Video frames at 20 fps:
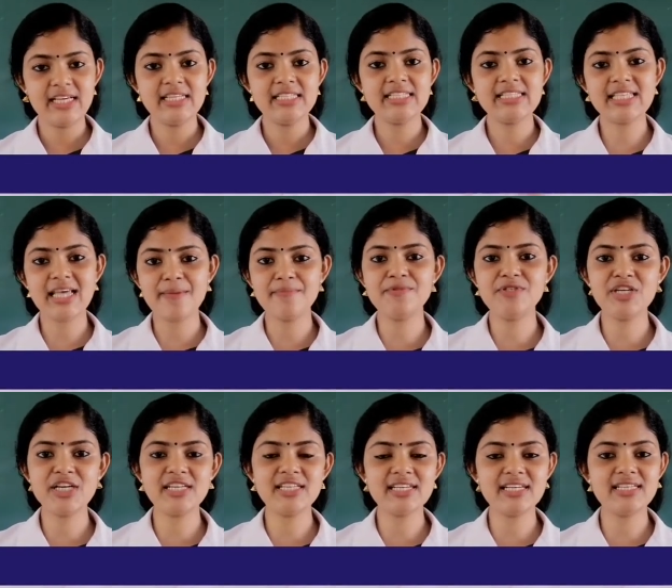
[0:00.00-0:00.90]

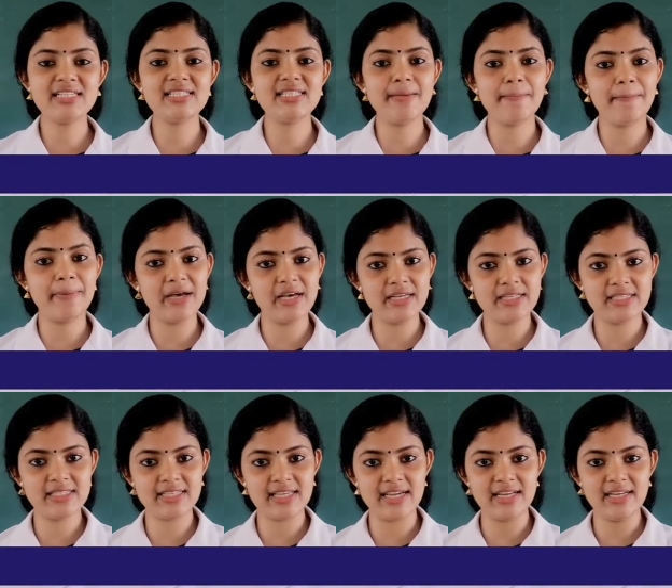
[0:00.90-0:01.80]
Subject is the
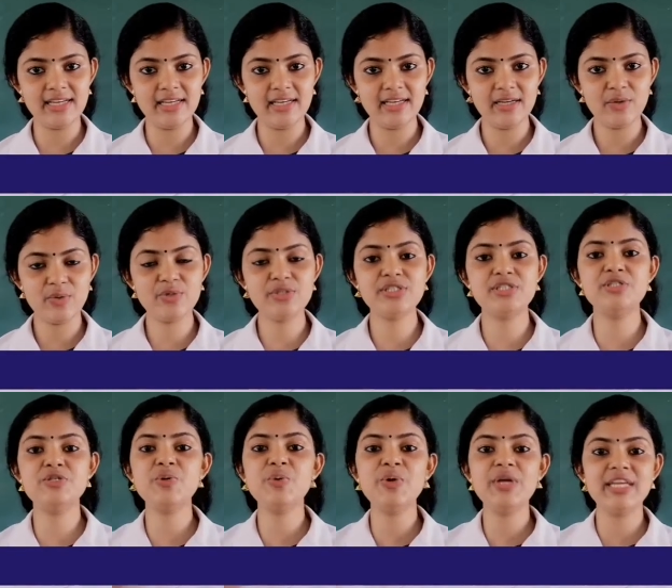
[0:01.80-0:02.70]
person who is
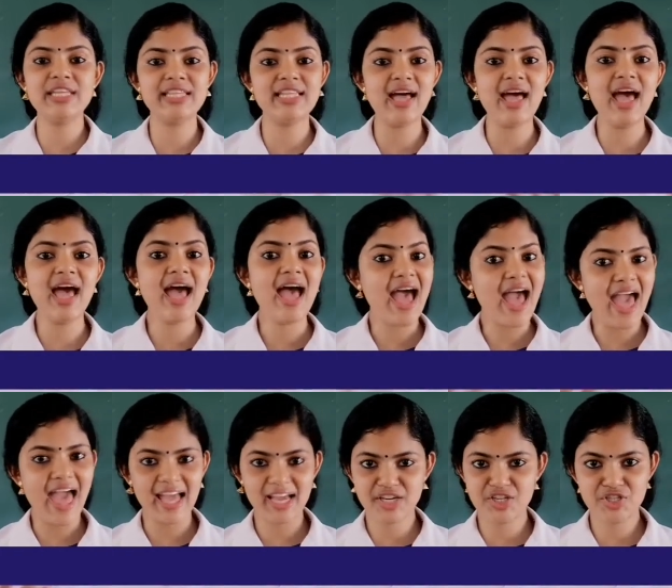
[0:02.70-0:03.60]
doing the
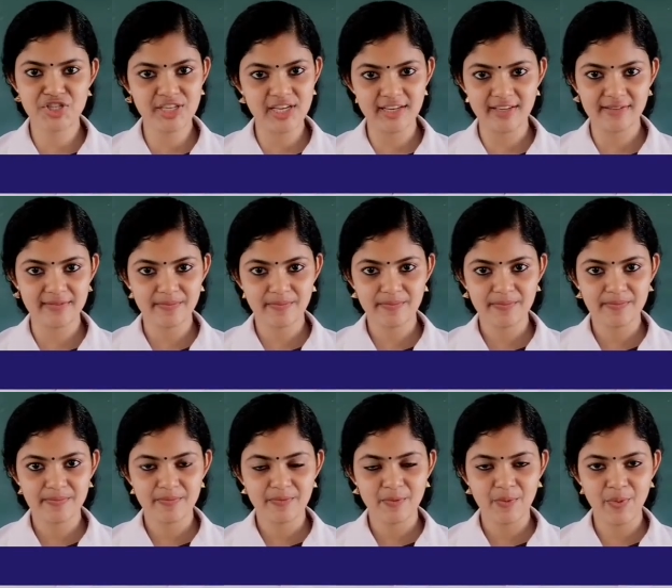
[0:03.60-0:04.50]
action.
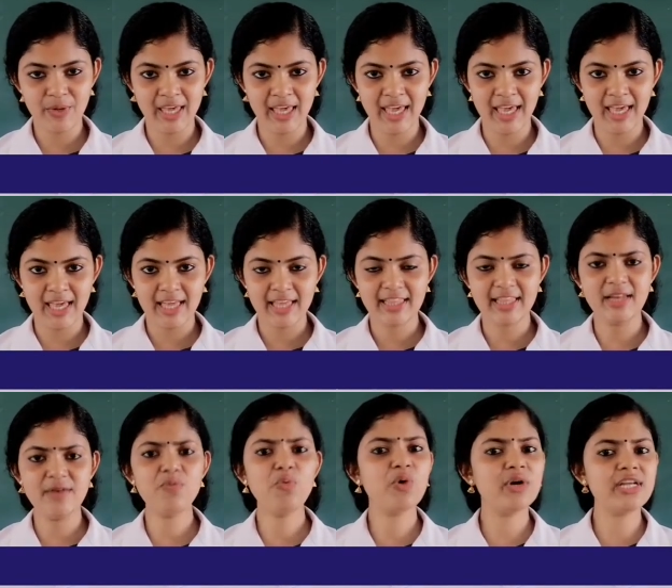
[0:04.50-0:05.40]
Okay,
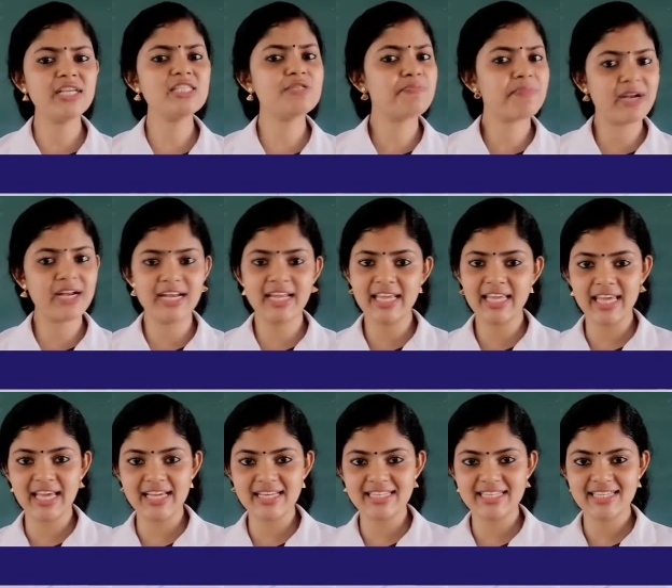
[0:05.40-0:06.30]
then what is
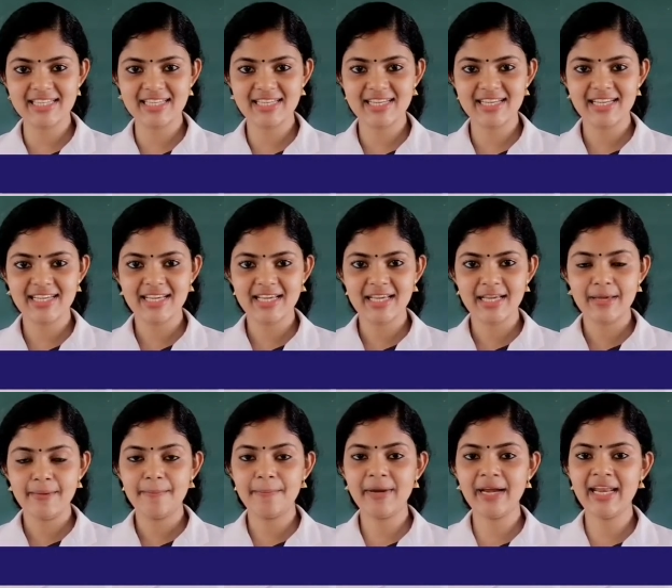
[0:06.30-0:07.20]
predicate?
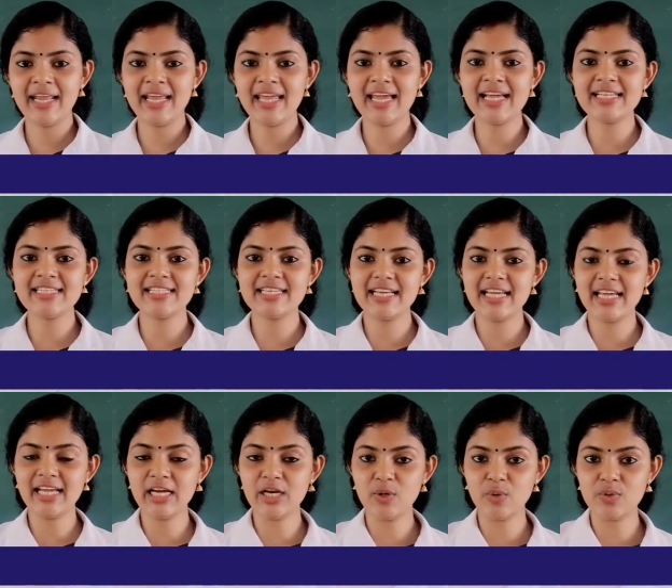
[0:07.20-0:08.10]
Predicate
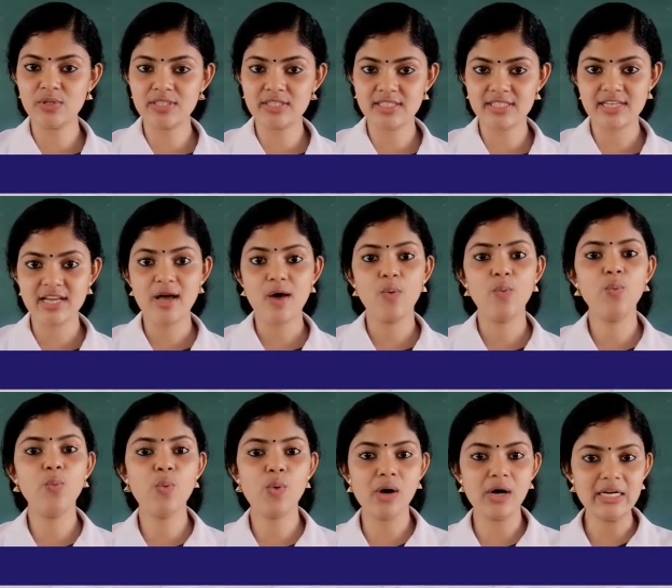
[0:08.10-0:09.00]
include
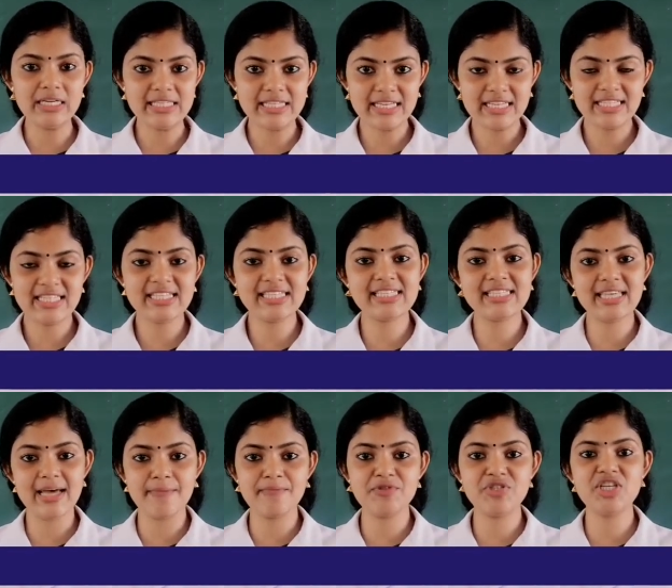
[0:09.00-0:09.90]
what the
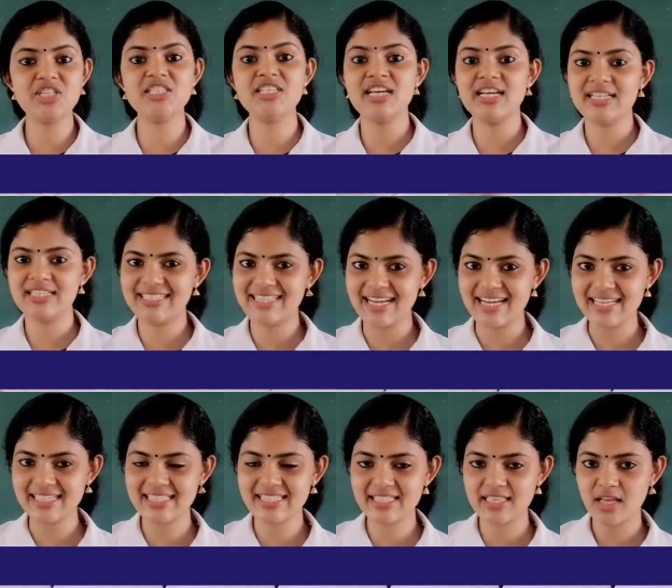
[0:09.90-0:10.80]
subject
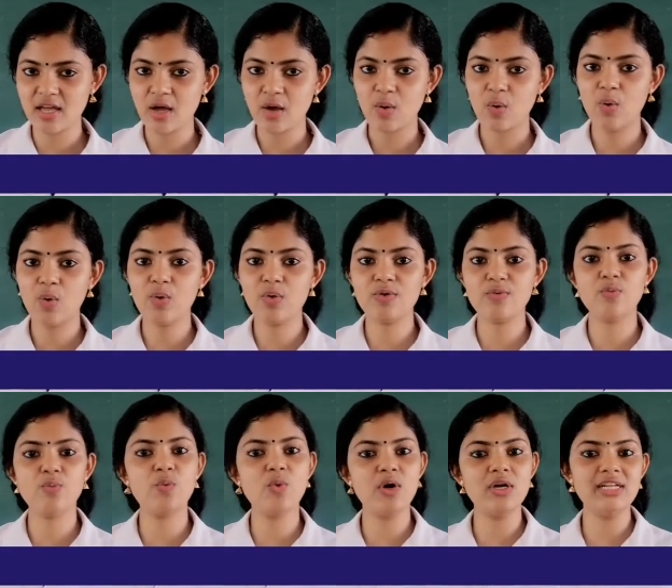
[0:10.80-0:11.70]
does
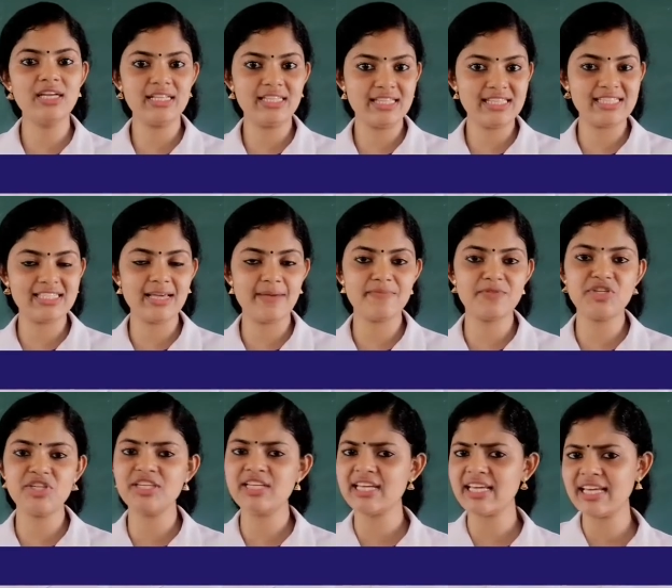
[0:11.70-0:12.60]
or what the
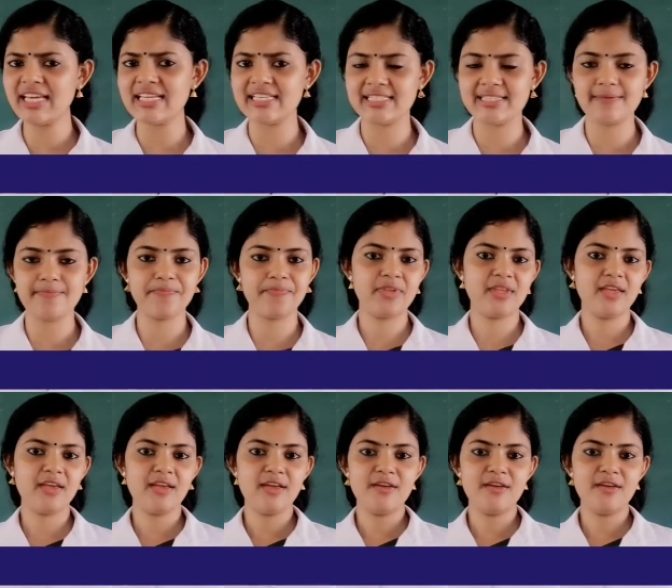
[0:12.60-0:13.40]
subject is.